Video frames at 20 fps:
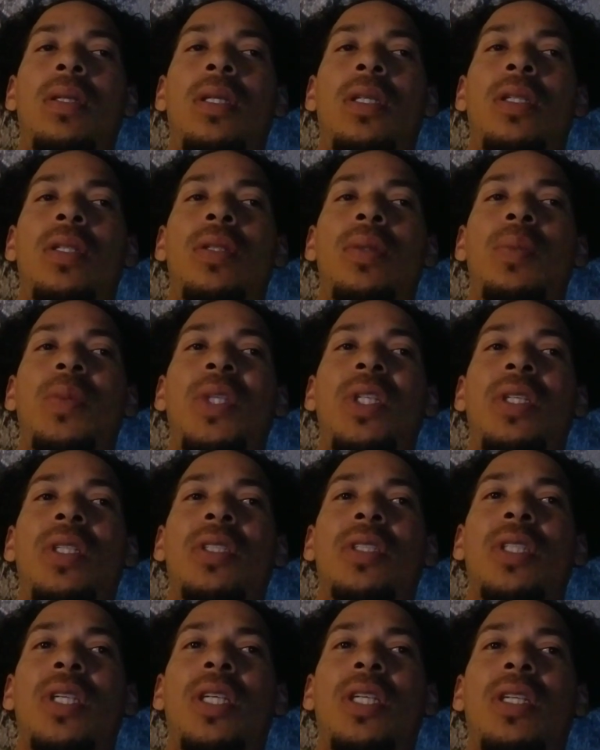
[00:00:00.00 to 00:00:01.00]
And to me,
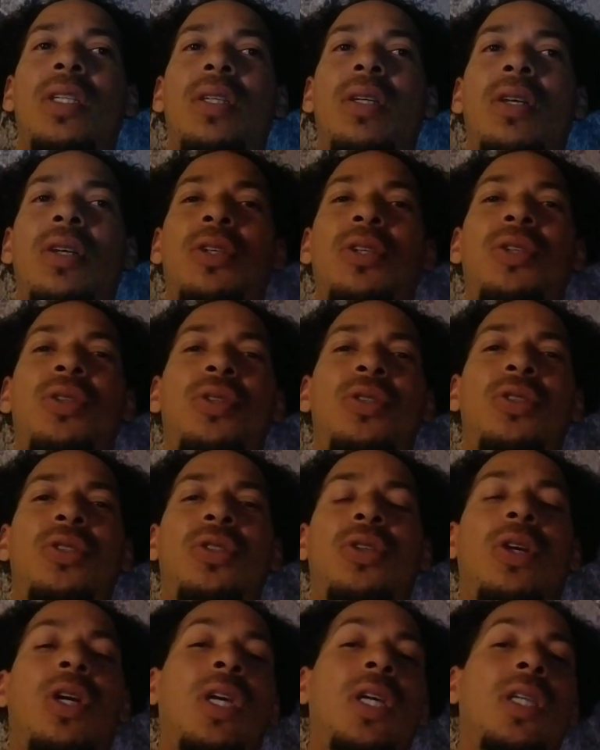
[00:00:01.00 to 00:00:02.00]
it's like, are you
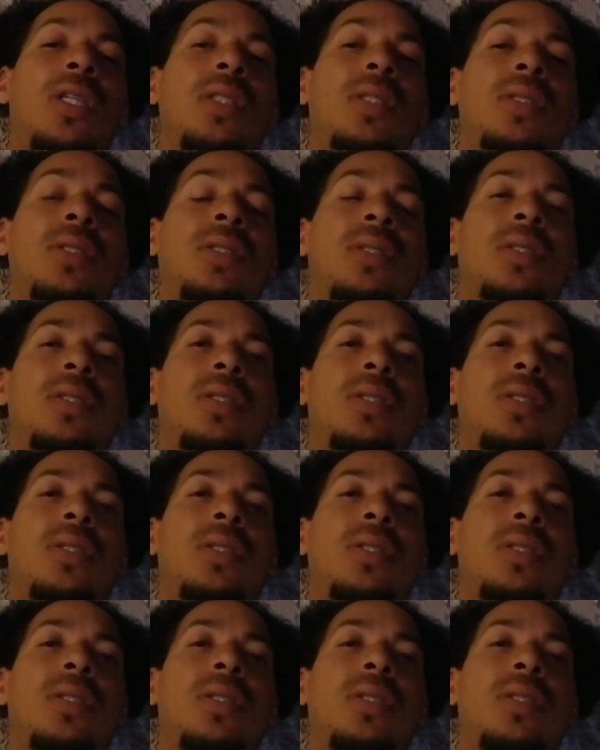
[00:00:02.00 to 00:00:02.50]
trying